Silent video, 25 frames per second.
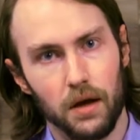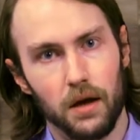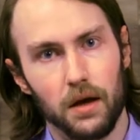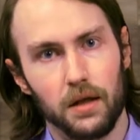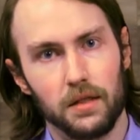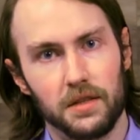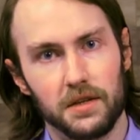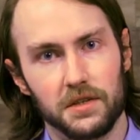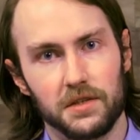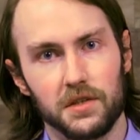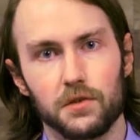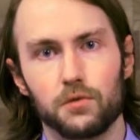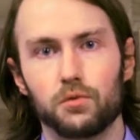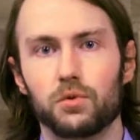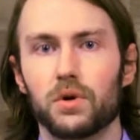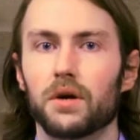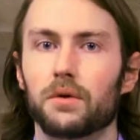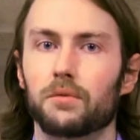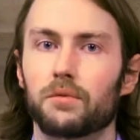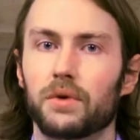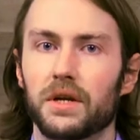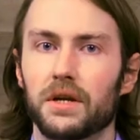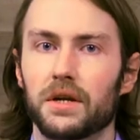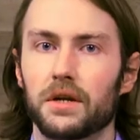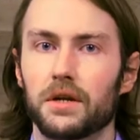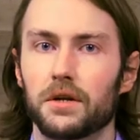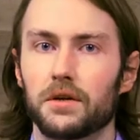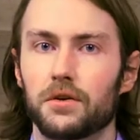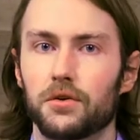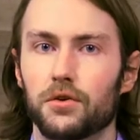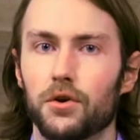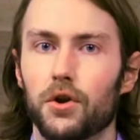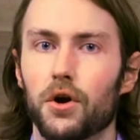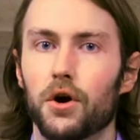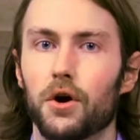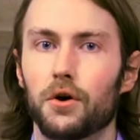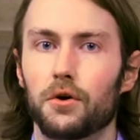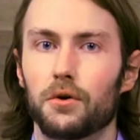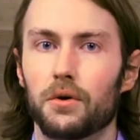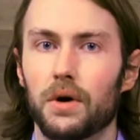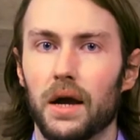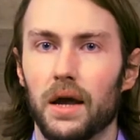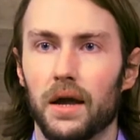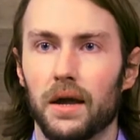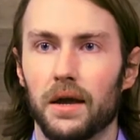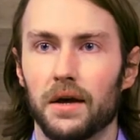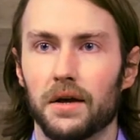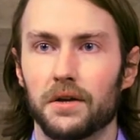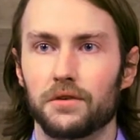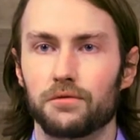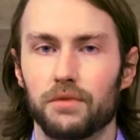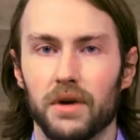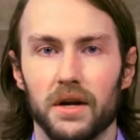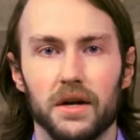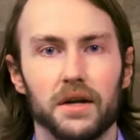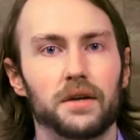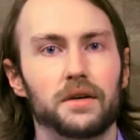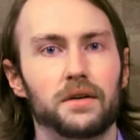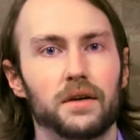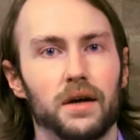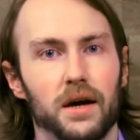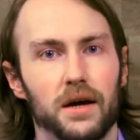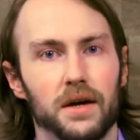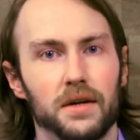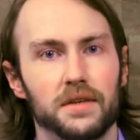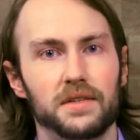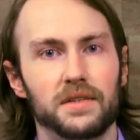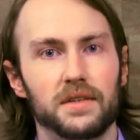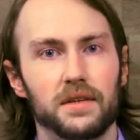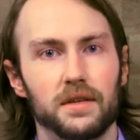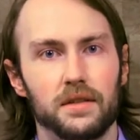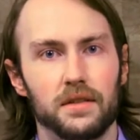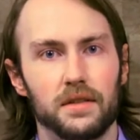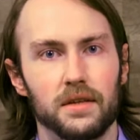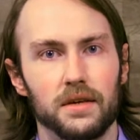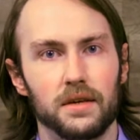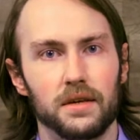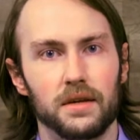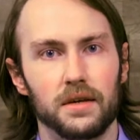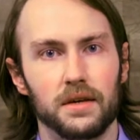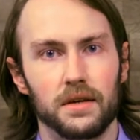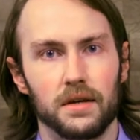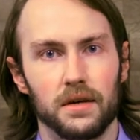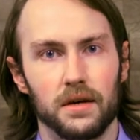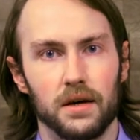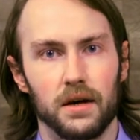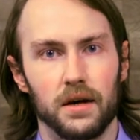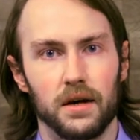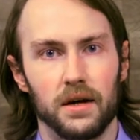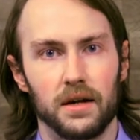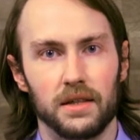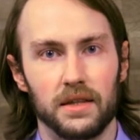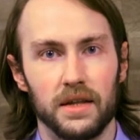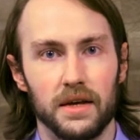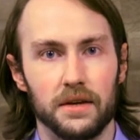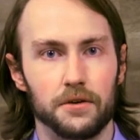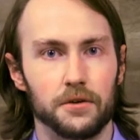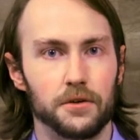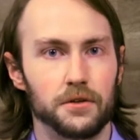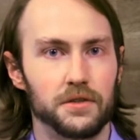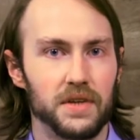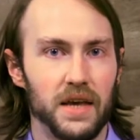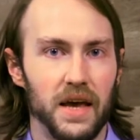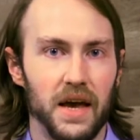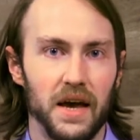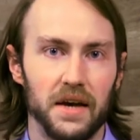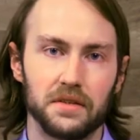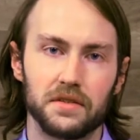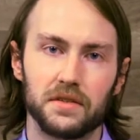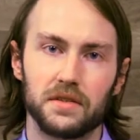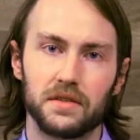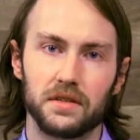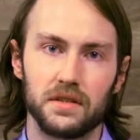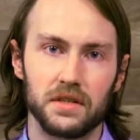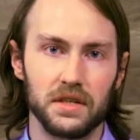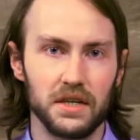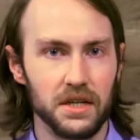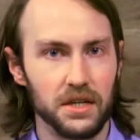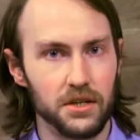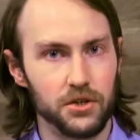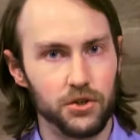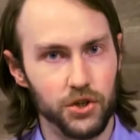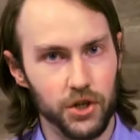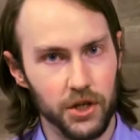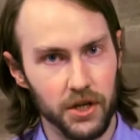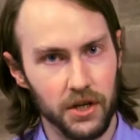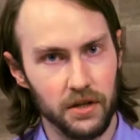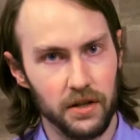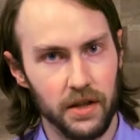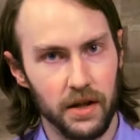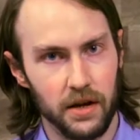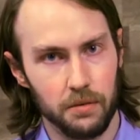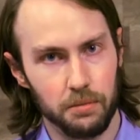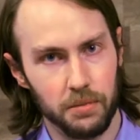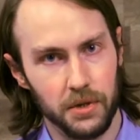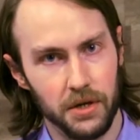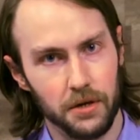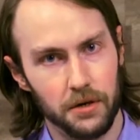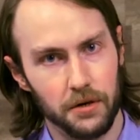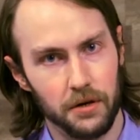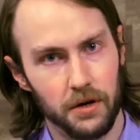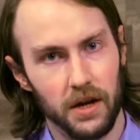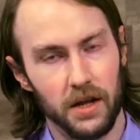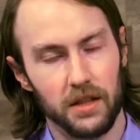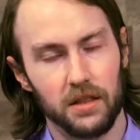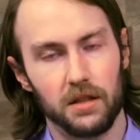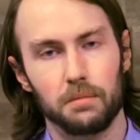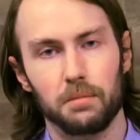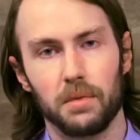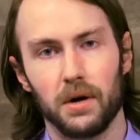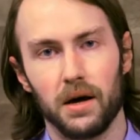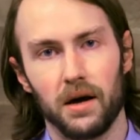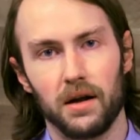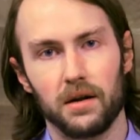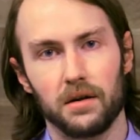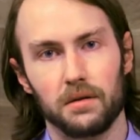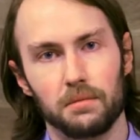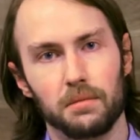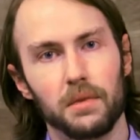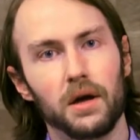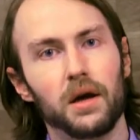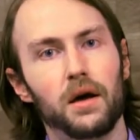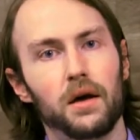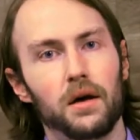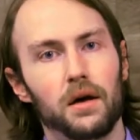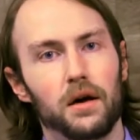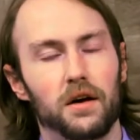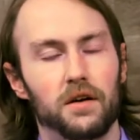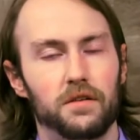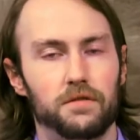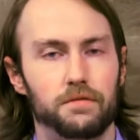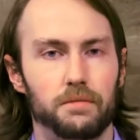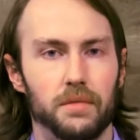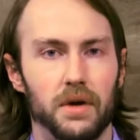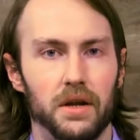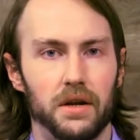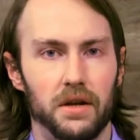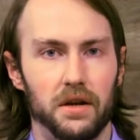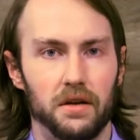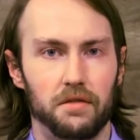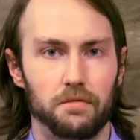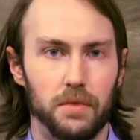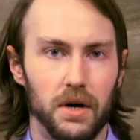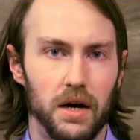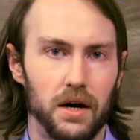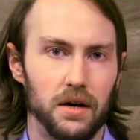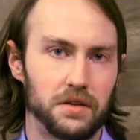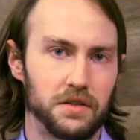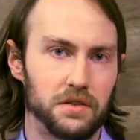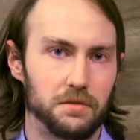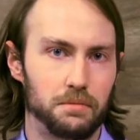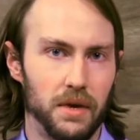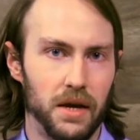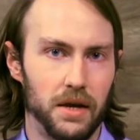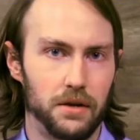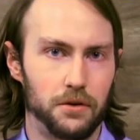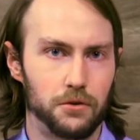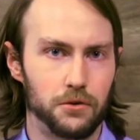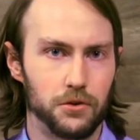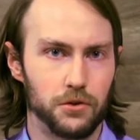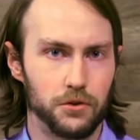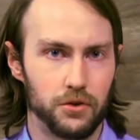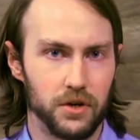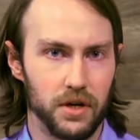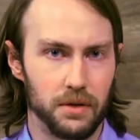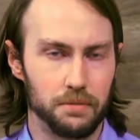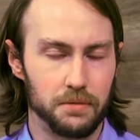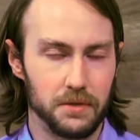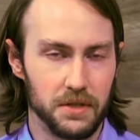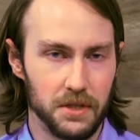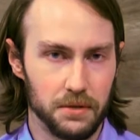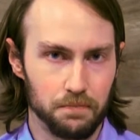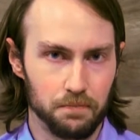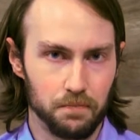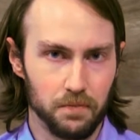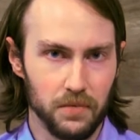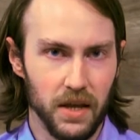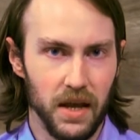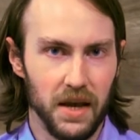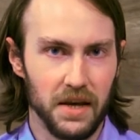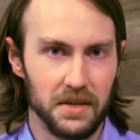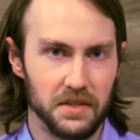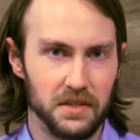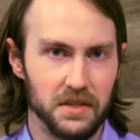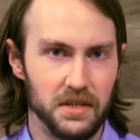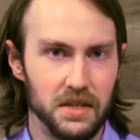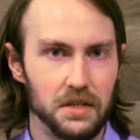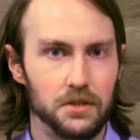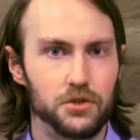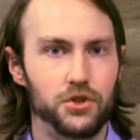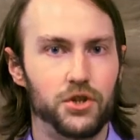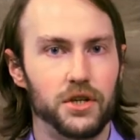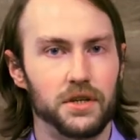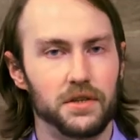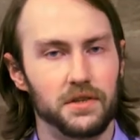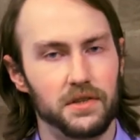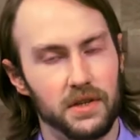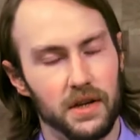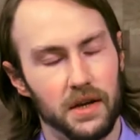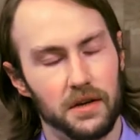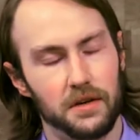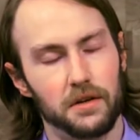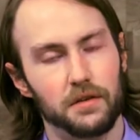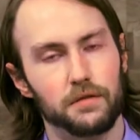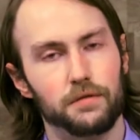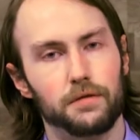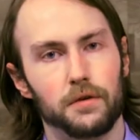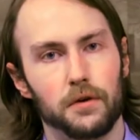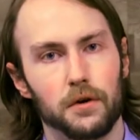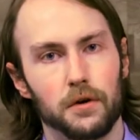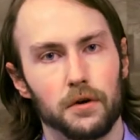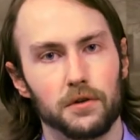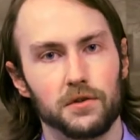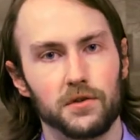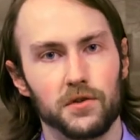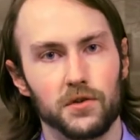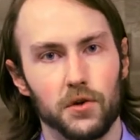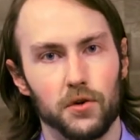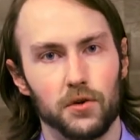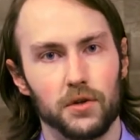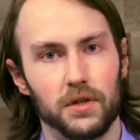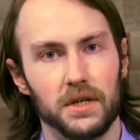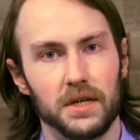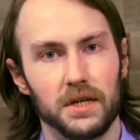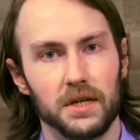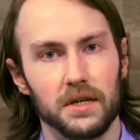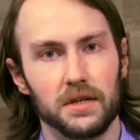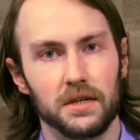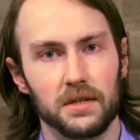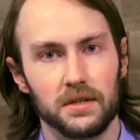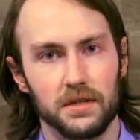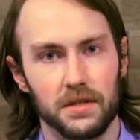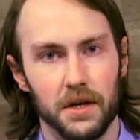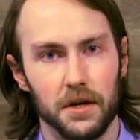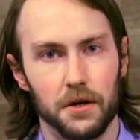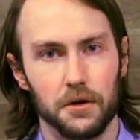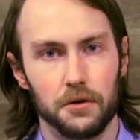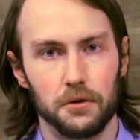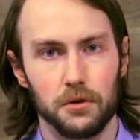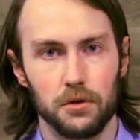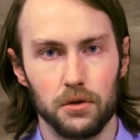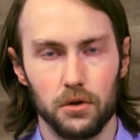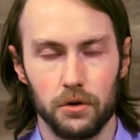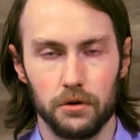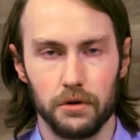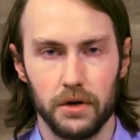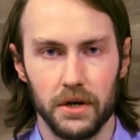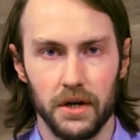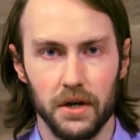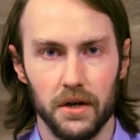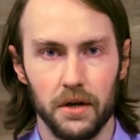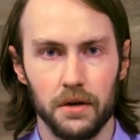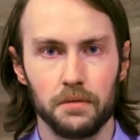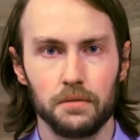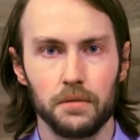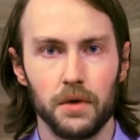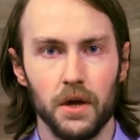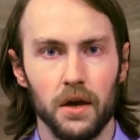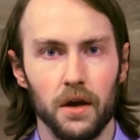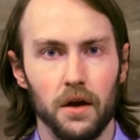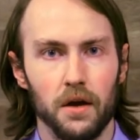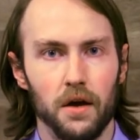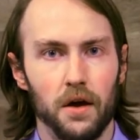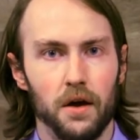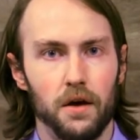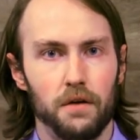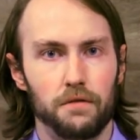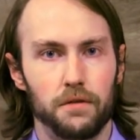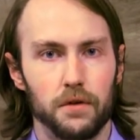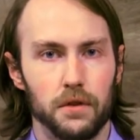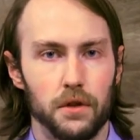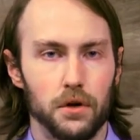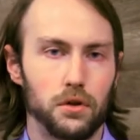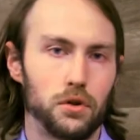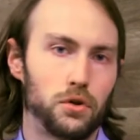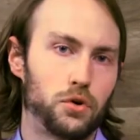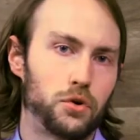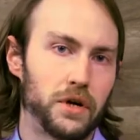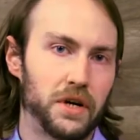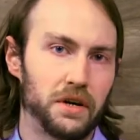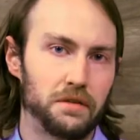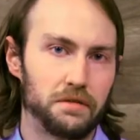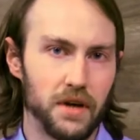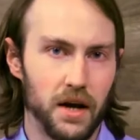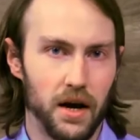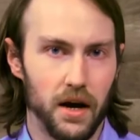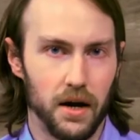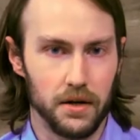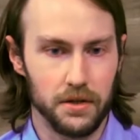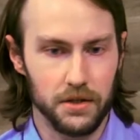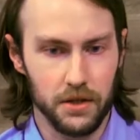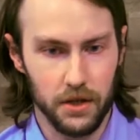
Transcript: This is where we know and recognize the letters SDG that appear at the bottom of many of Bach's manuscript, SDG standing for Soli Deo Gloria, for the glory of God